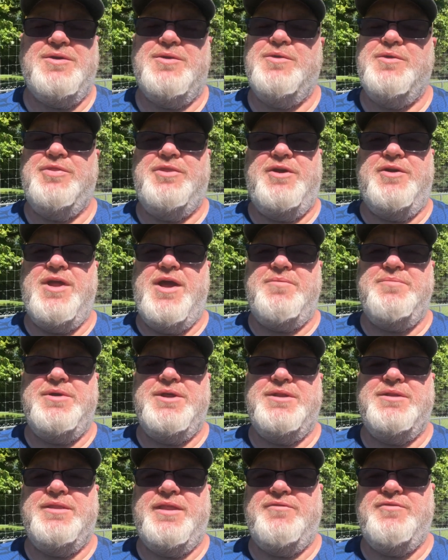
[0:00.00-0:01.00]
they're not
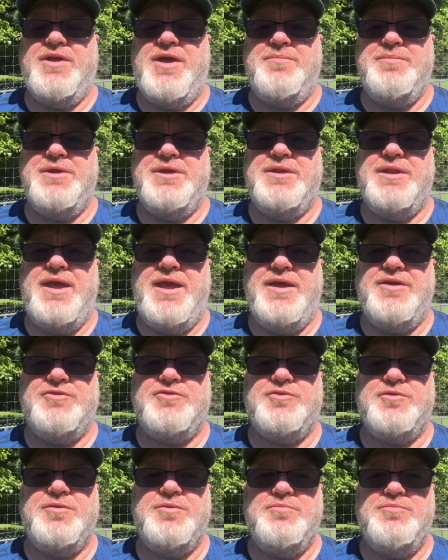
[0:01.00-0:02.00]
been they've not been
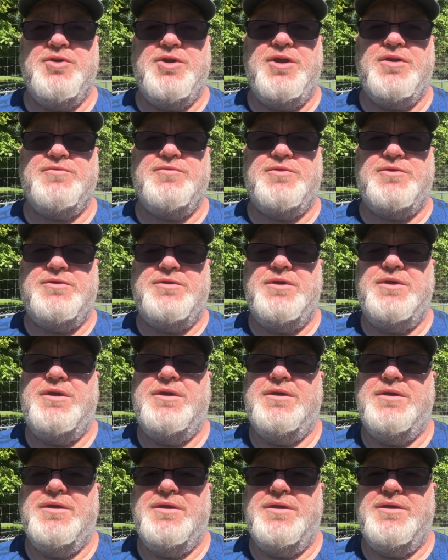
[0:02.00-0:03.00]
as productful,
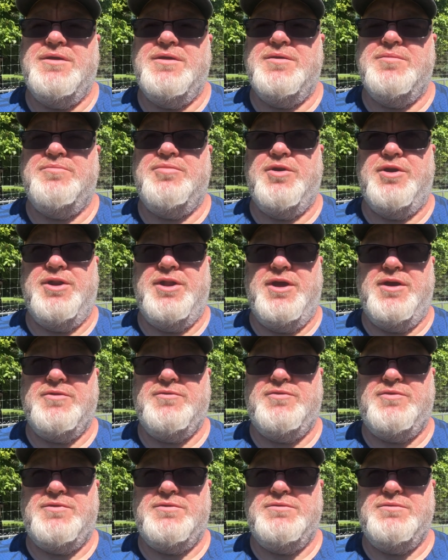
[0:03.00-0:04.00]

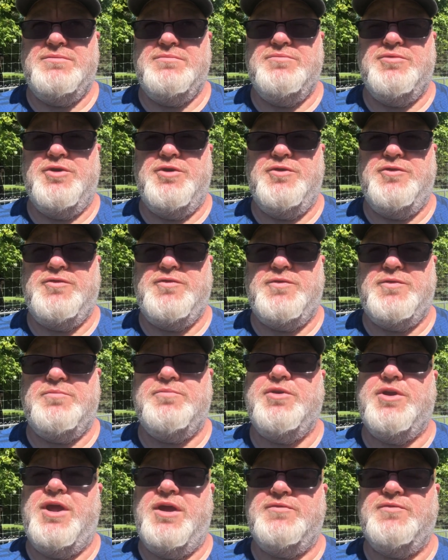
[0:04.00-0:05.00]
productful, produceful,
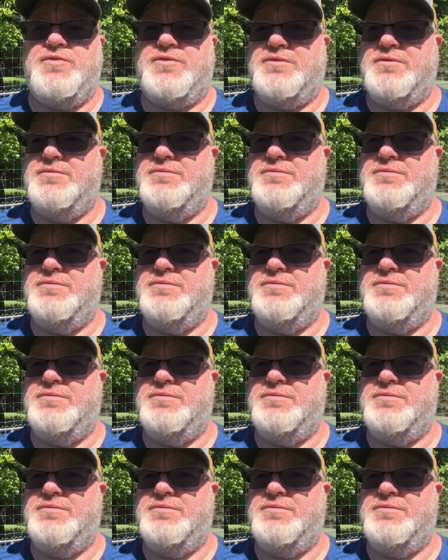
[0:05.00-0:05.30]
productful.